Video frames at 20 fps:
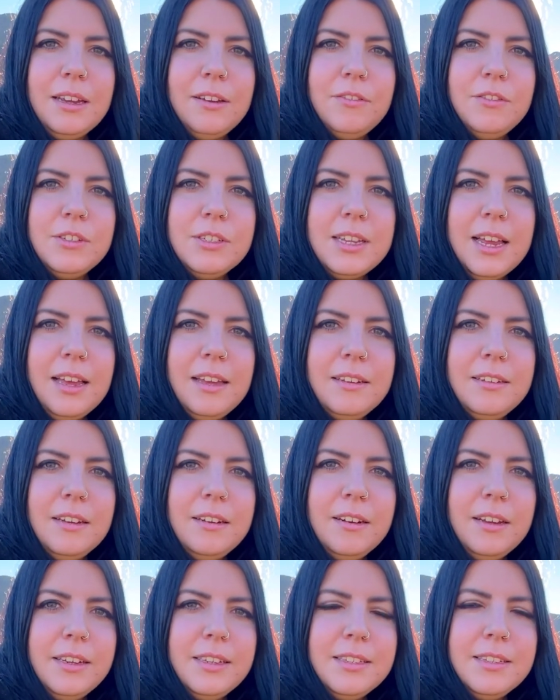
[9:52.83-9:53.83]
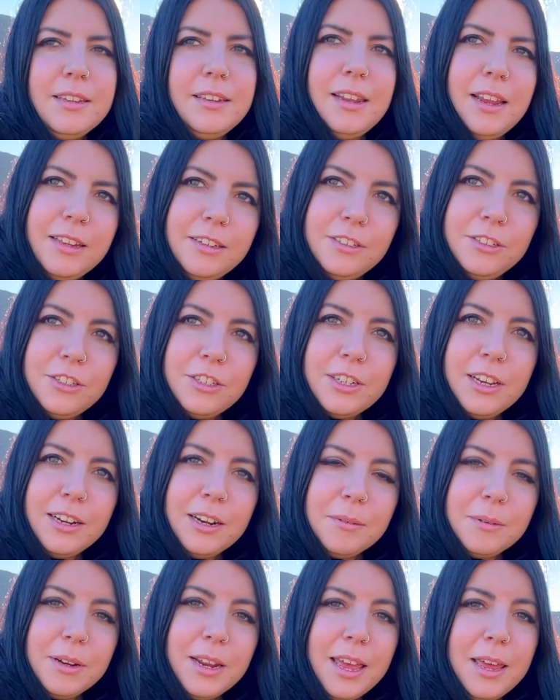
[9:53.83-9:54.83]
I've just had a nice lunch and
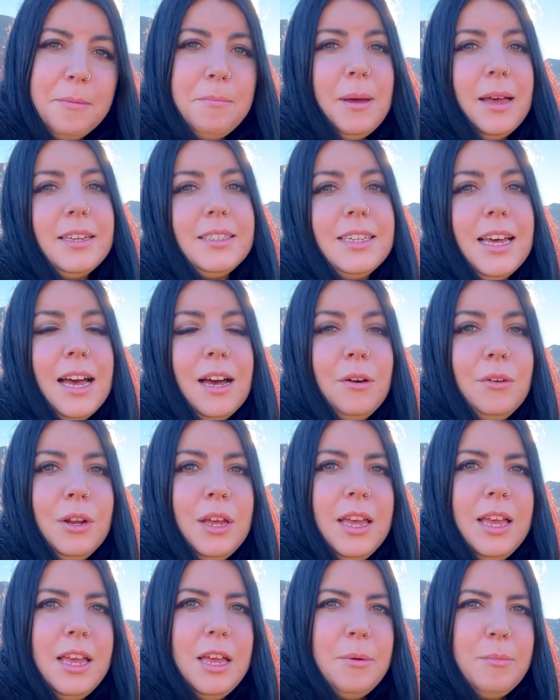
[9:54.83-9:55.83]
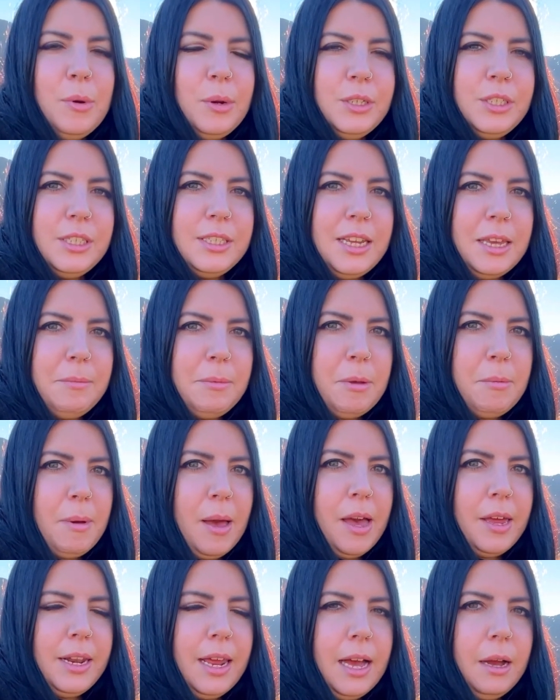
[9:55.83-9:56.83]
I'm going to head back down. Probably should take me
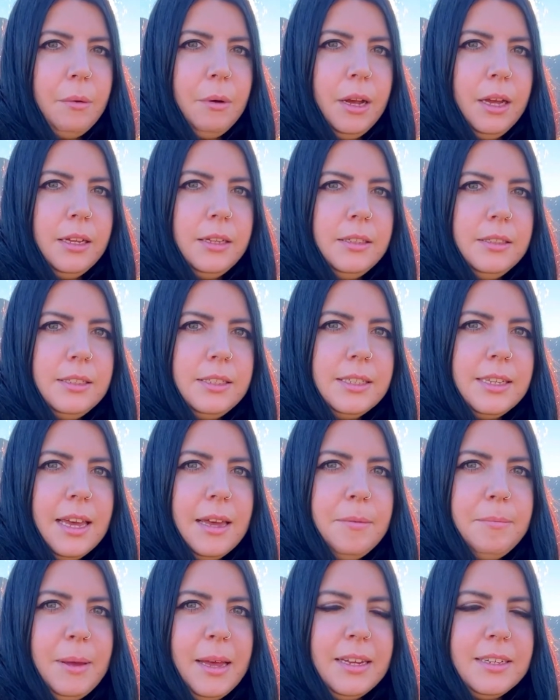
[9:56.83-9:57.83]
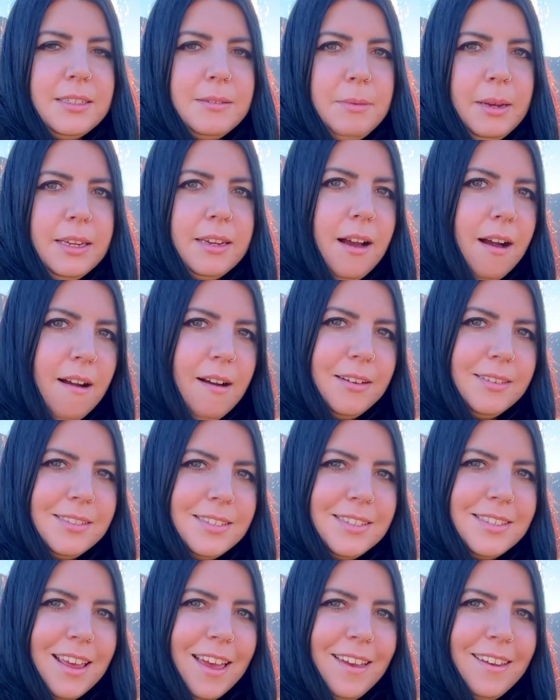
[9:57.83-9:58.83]
about an hour to get back to my car.
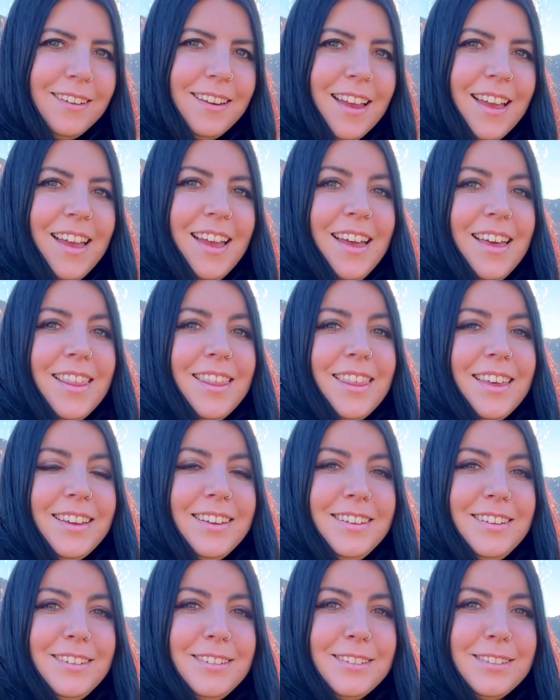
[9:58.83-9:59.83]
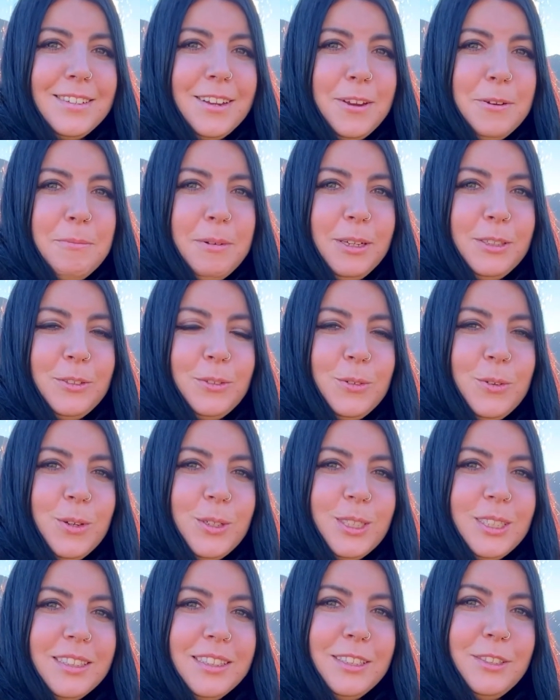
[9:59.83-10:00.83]
So thank you so much for
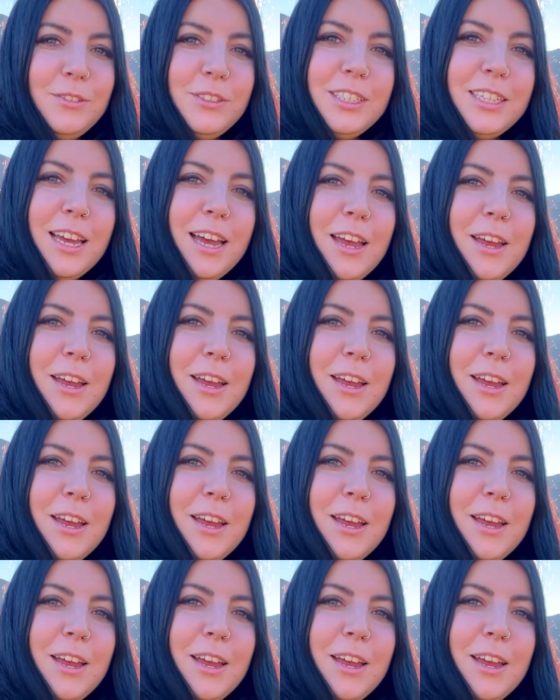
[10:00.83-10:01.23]
watching this video.